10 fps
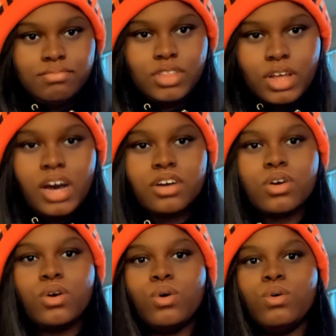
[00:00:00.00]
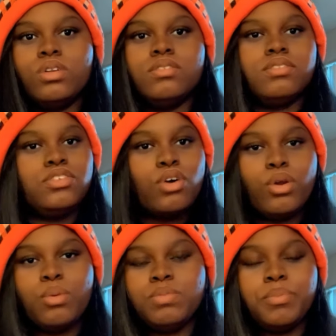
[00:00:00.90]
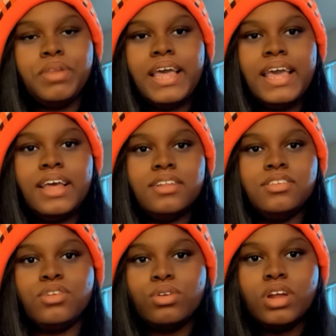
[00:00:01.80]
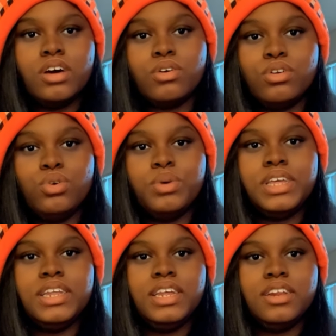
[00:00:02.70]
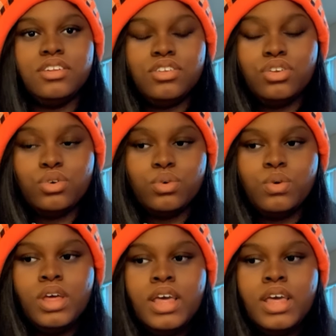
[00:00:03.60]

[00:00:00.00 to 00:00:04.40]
the uncle, told him the plans, told the uncle to do what he needed to do.